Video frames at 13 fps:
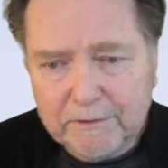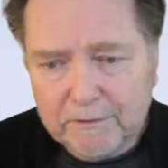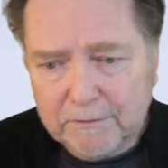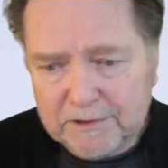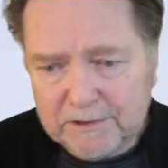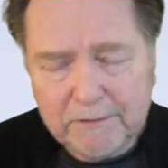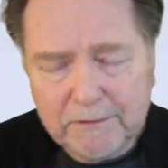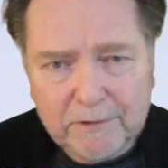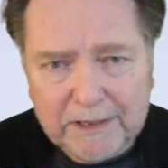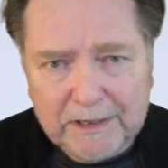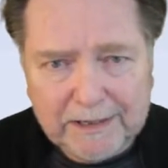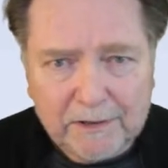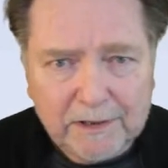whether it was
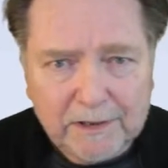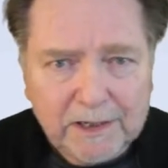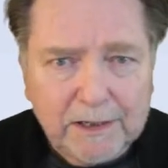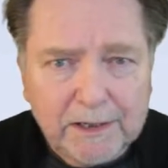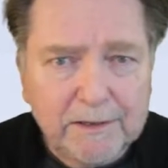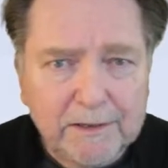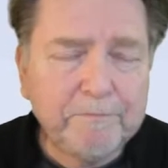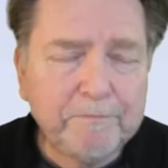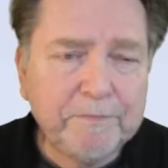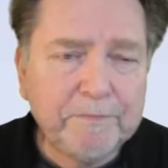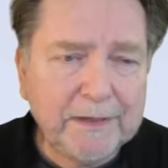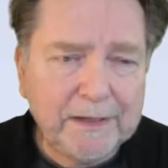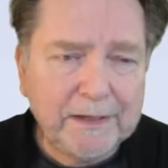unwitting or not,
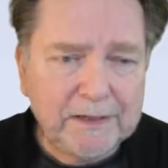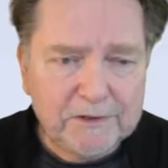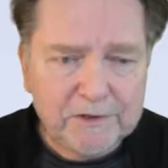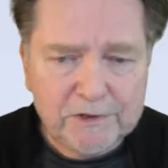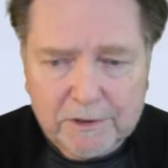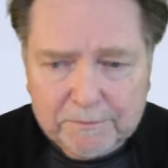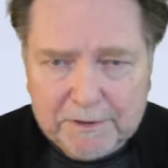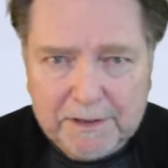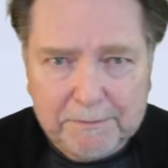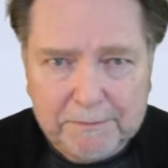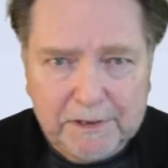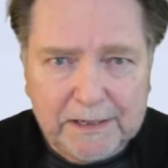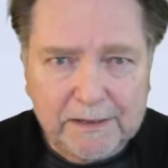it shook
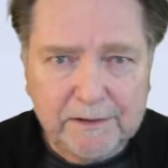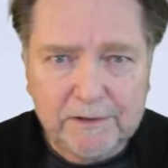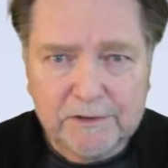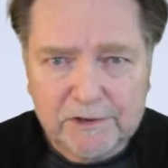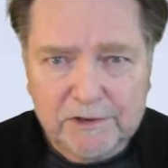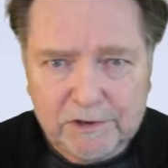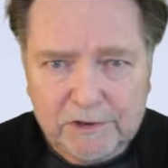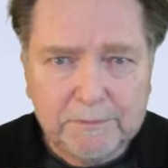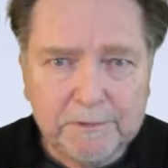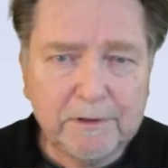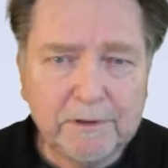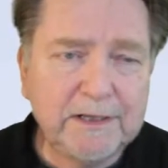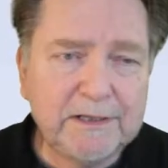people out of their
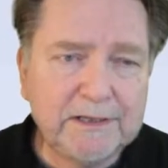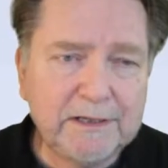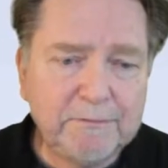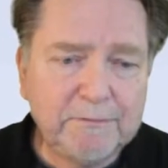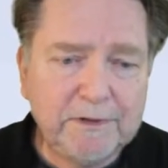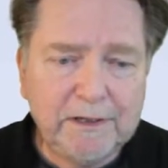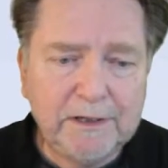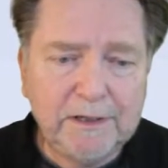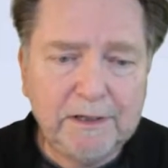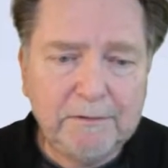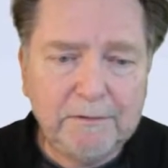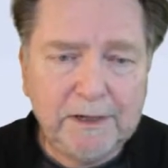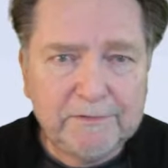stupor, and it said we
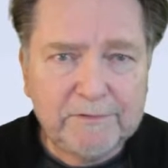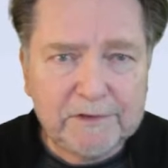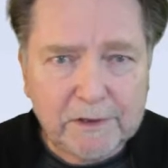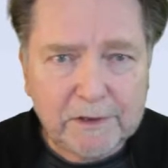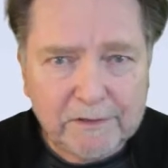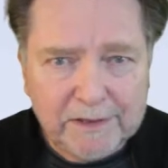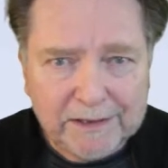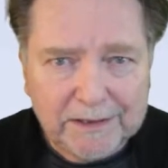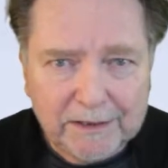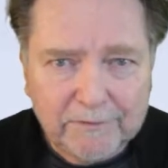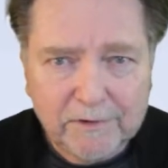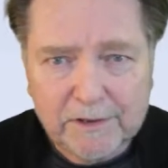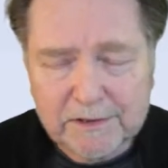have to start
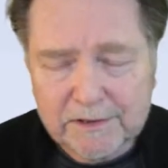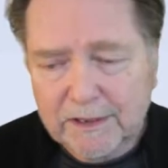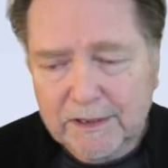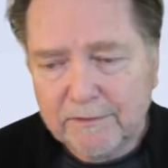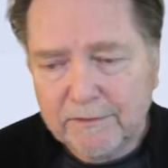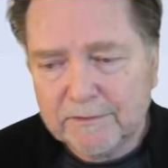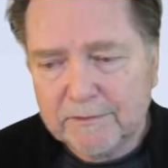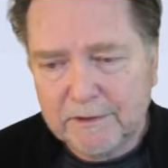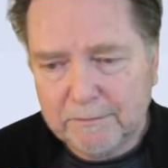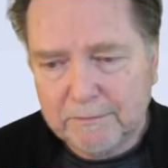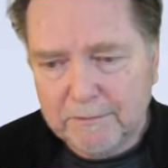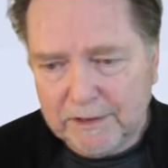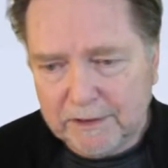thinking for ourselves,
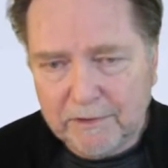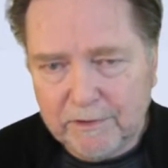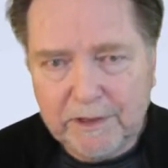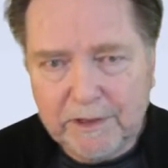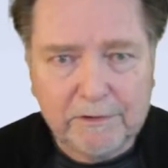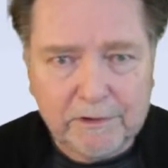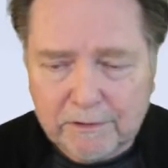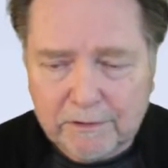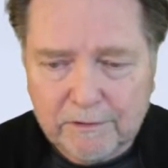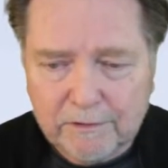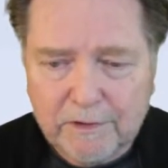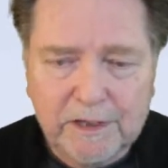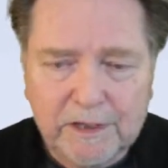whether we agree or don't
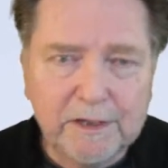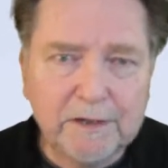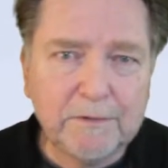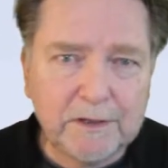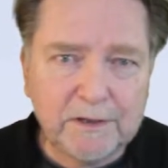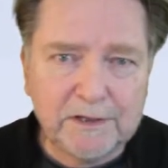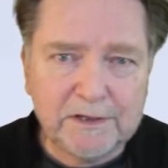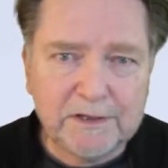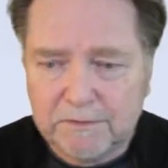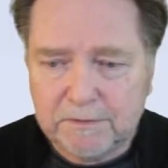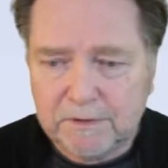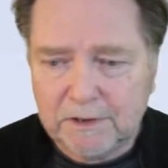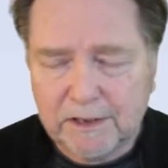agree, or whether this is
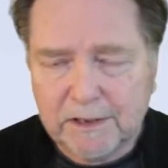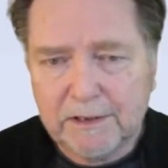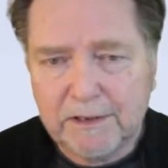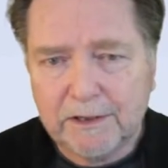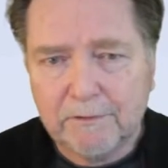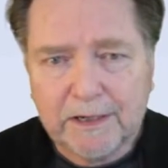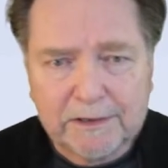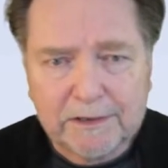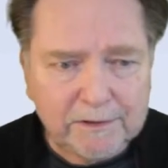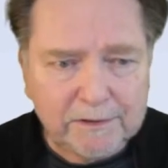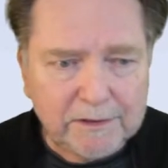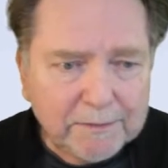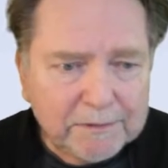politically correct or
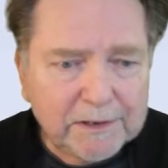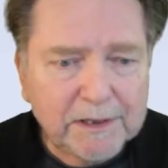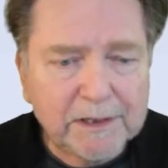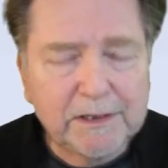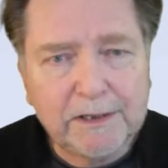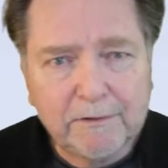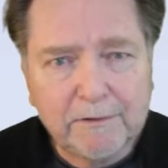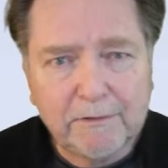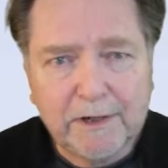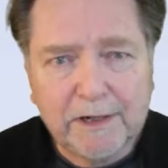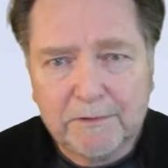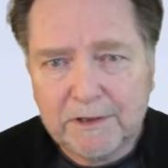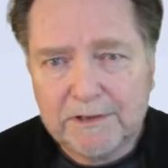not politically
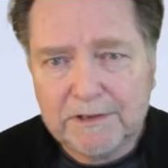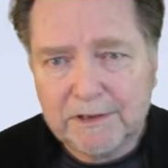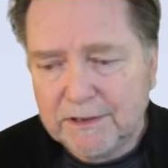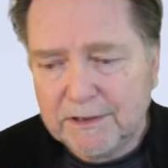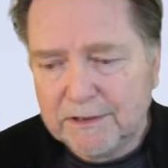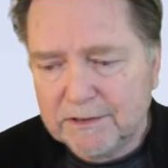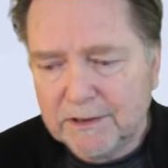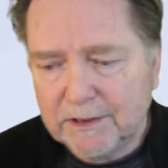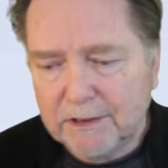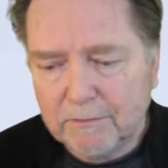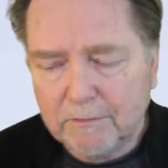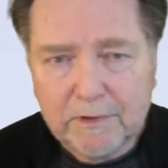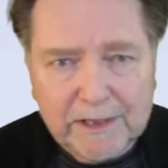correct. What is it that's
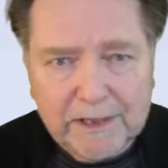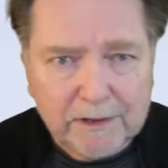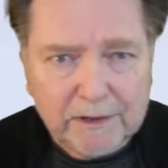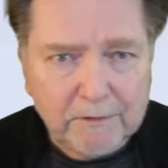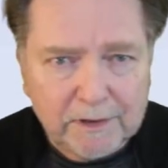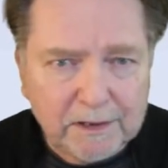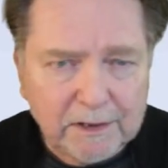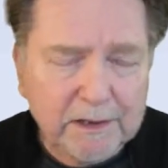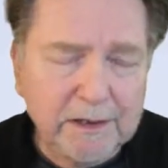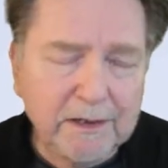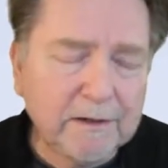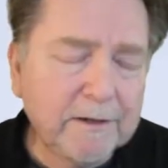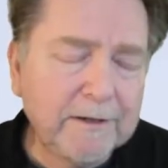really going on
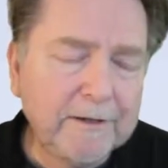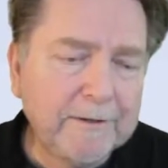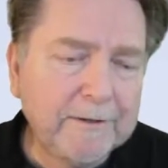here?